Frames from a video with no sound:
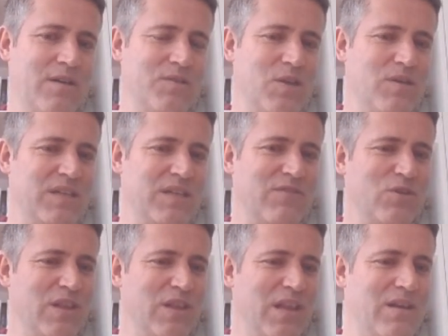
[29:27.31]
So they give
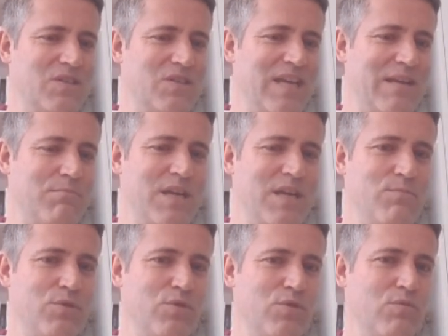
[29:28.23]
you the last 10
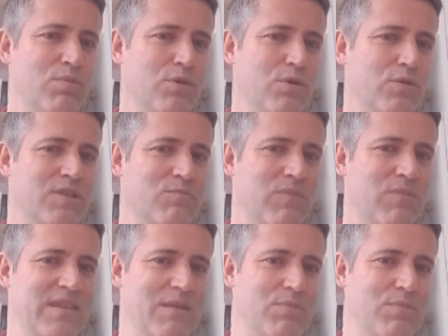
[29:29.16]
people who bought and
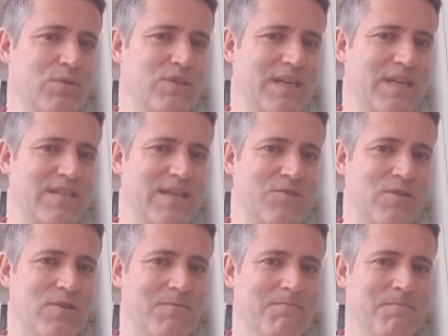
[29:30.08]
when they bought,
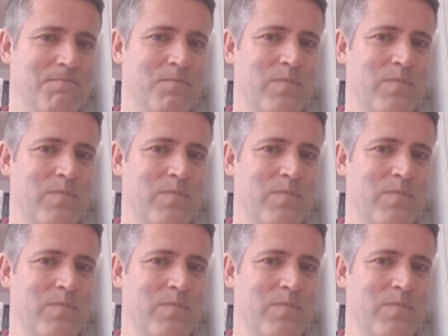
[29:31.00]
etc.